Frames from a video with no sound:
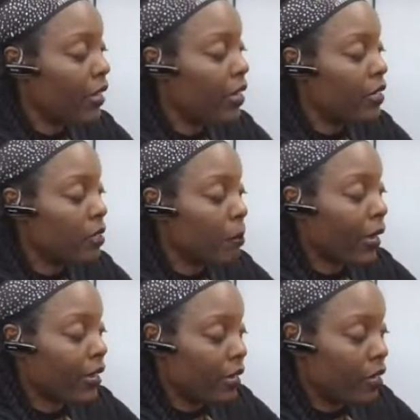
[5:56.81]
It is in
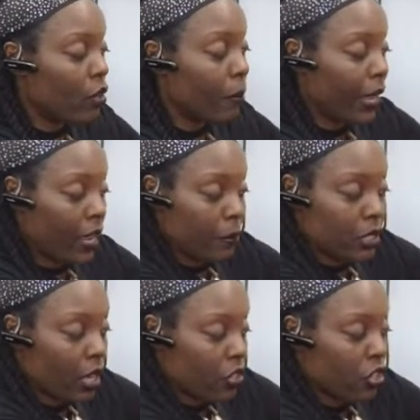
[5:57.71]
my kit on my
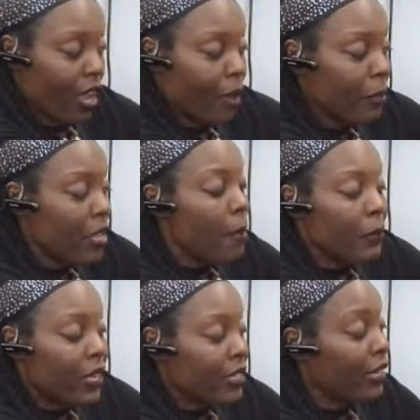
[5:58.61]
Amazon shop
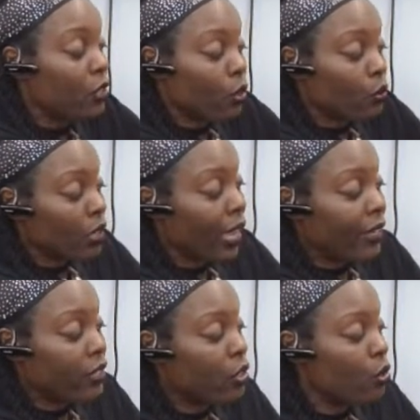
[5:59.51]
because I don't
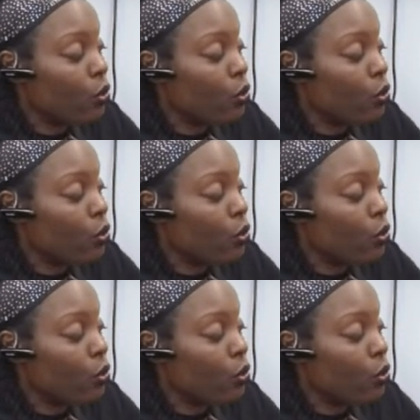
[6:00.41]
like to